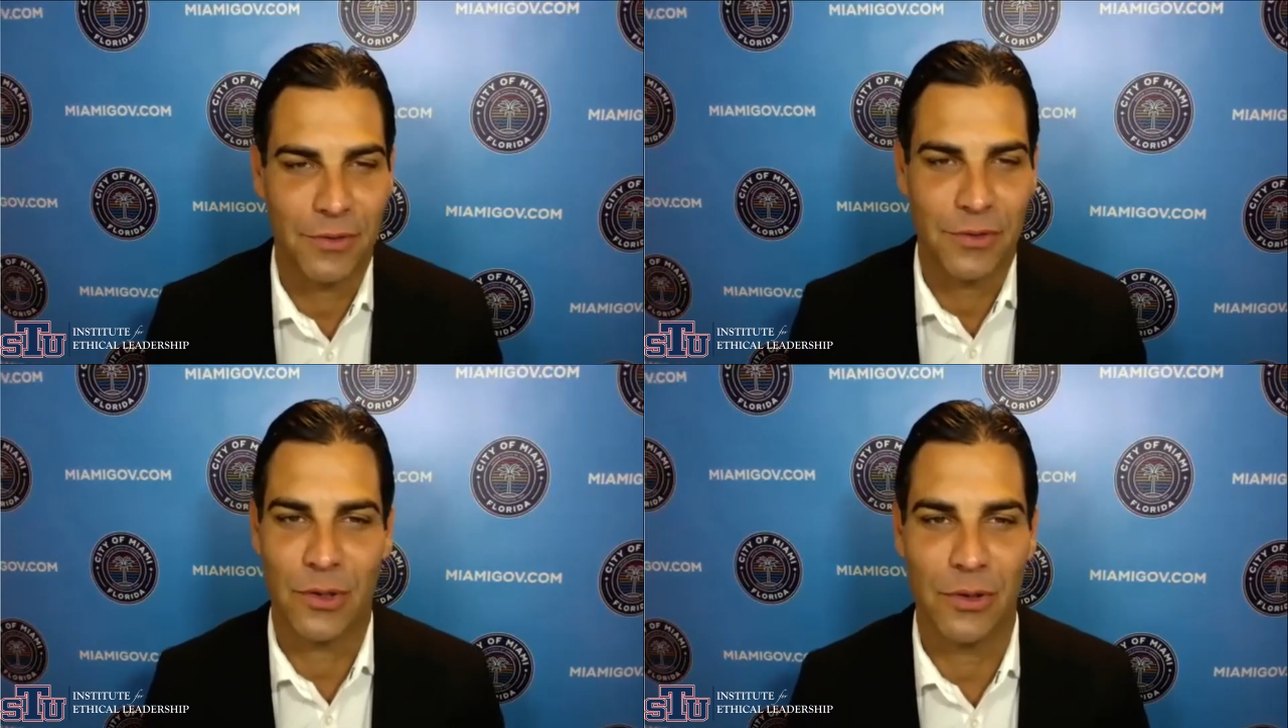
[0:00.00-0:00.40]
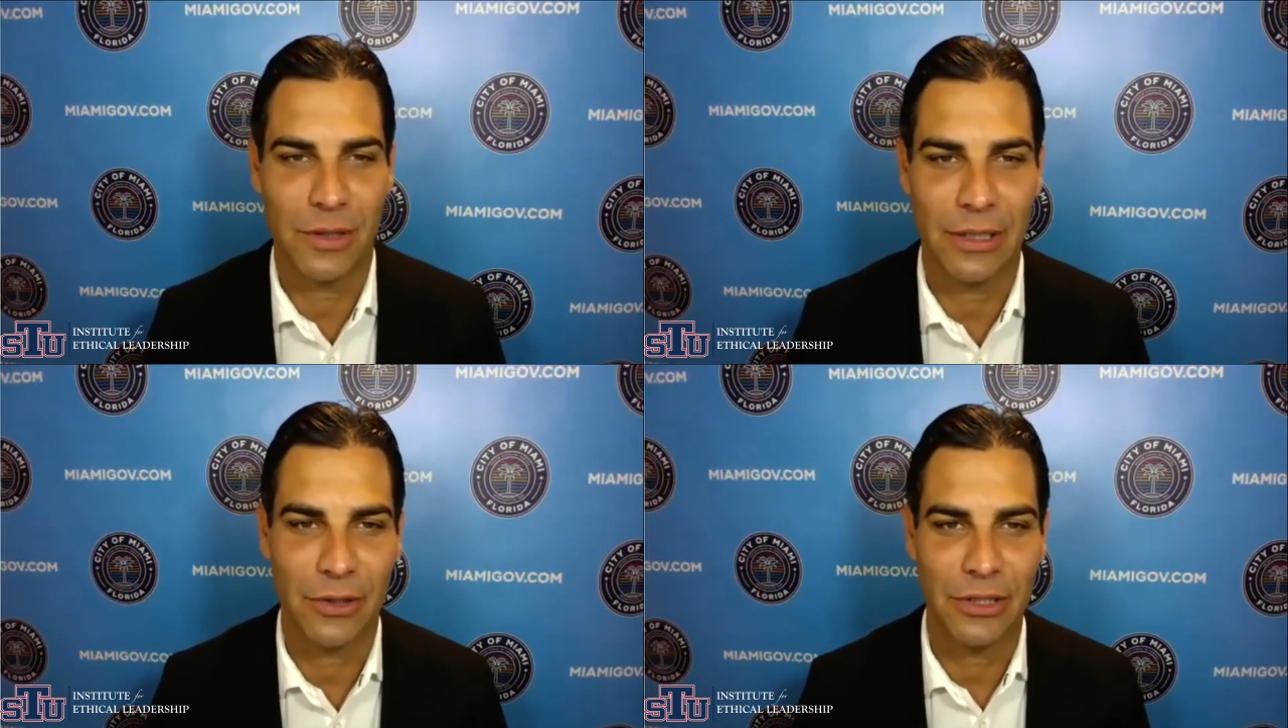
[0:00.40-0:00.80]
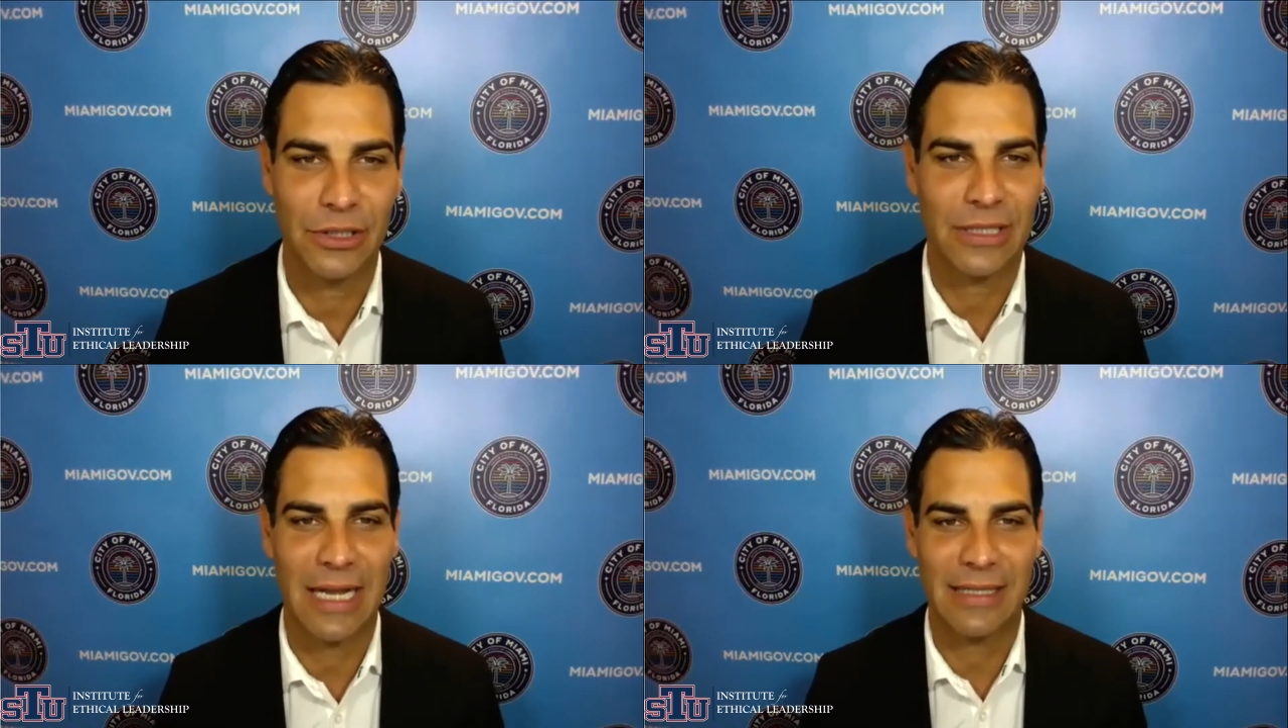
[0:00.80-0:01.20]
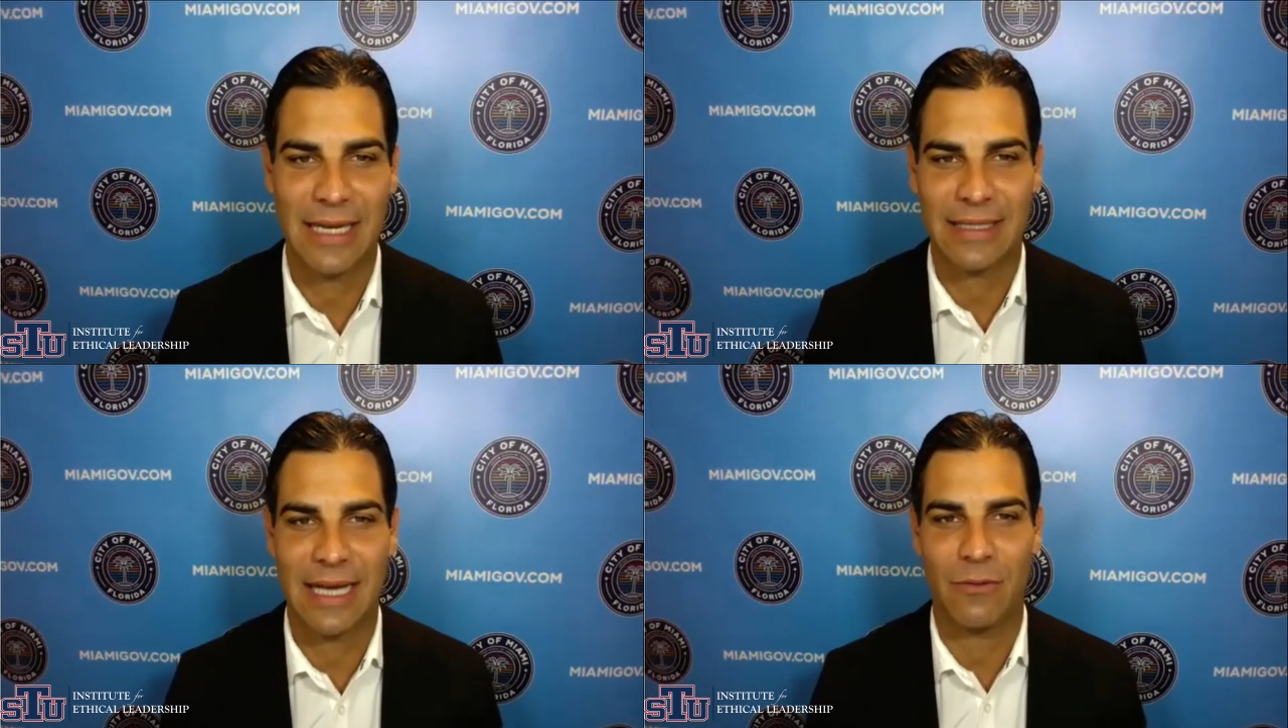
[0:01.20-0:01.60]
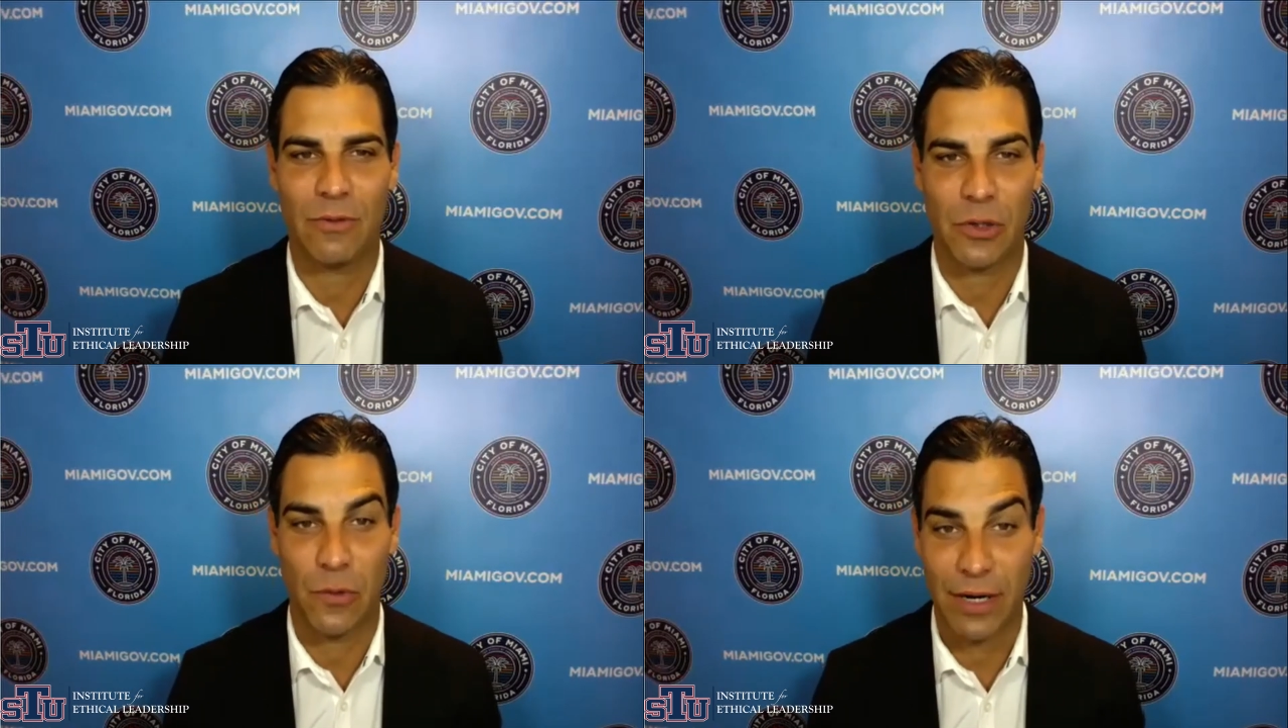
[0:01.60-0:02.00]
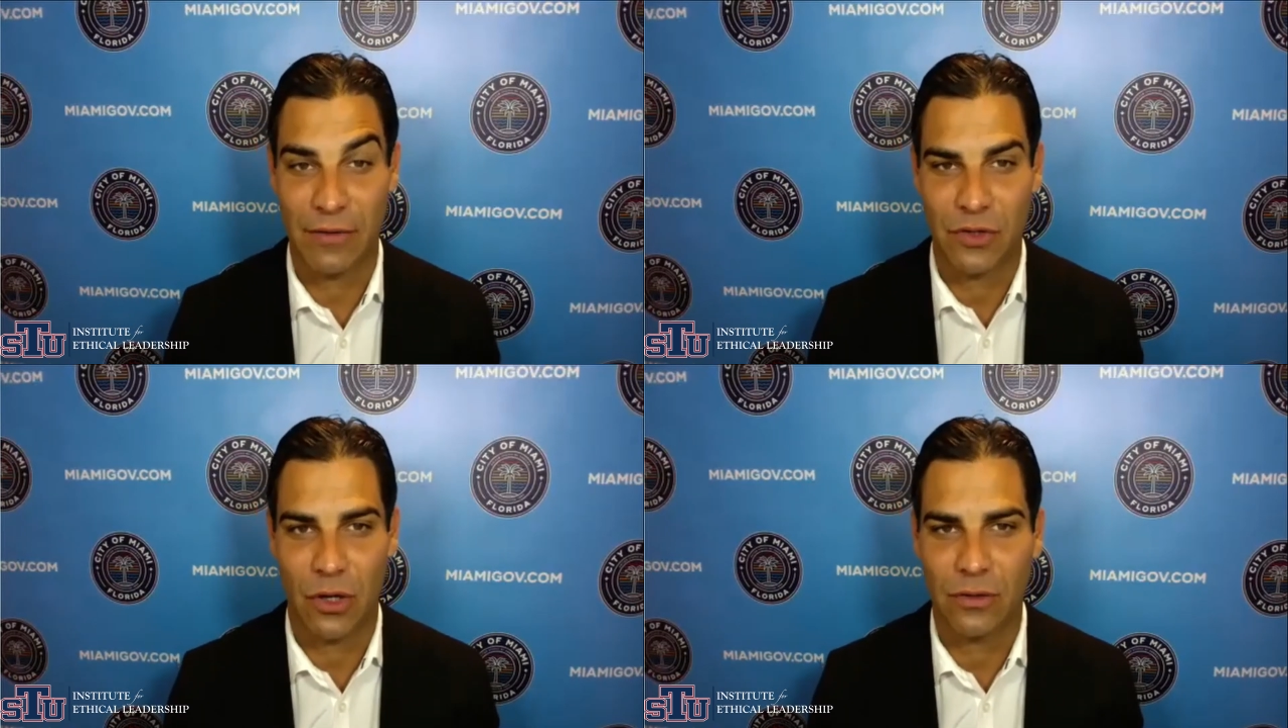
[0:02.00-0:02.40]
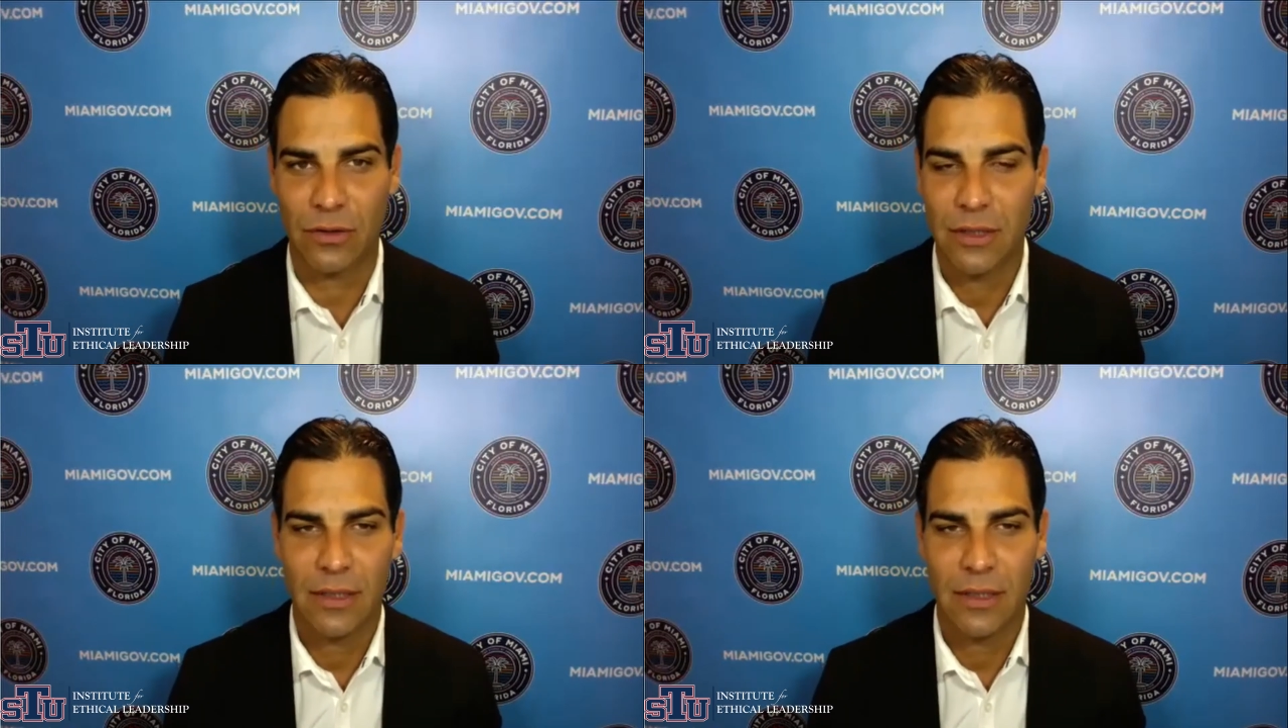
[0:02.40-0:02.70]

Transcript: So, you just got to take that with a grain of salt.